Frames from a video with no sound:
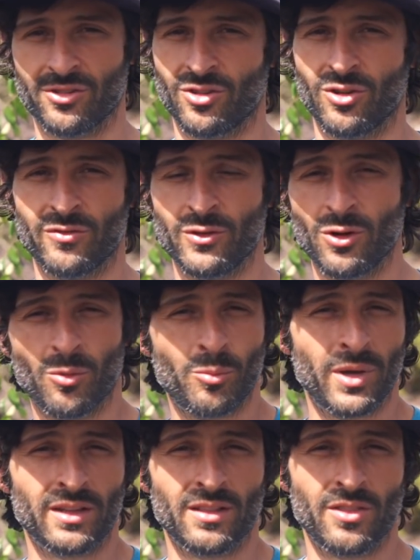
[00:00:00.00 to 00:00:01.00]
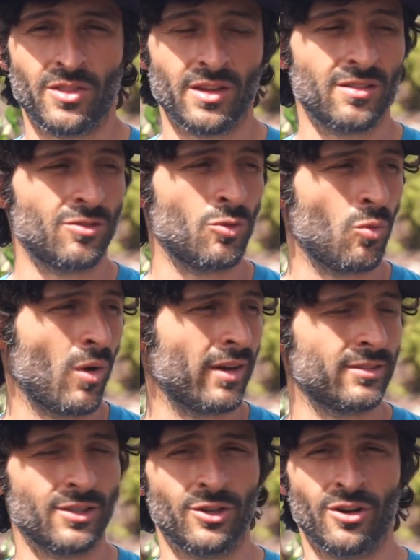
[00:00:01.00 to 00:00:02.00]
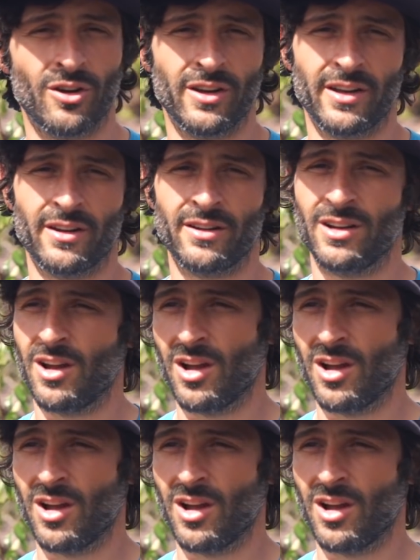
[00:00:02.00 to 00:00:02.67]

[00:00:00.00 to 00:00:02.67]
So if you don't pick the things you want to grow here,